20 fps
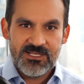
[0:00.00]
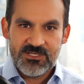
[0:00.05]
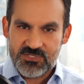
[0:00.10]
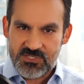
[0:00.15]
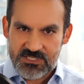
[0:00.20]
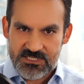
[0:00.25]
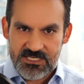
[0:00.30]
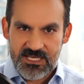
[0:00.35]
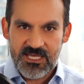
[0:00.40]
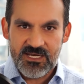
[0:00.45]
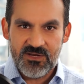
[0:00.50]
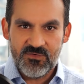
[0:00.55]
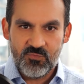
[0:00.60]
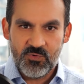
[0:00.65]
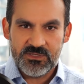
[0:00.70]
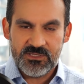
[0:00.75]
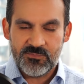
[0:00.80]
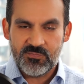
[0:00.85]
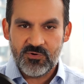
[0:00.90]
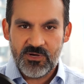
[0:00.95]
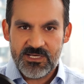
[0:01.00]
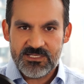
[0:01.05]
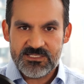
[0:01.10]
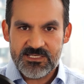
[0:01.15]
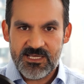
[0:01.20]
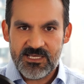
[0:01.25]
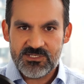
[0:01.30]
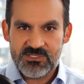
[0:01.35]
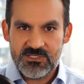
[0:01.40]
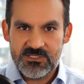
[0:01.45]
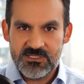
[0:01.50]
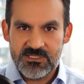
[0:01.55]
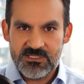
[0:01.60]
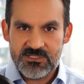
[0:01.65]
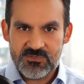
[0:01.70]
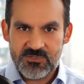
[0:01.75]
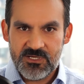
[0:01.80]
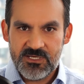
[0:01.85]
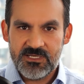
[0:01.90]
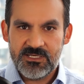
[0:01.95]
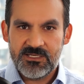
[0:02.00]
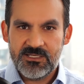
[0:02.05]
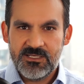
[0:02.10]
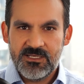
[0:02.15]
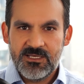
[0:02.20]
just kind of what the price action is, right?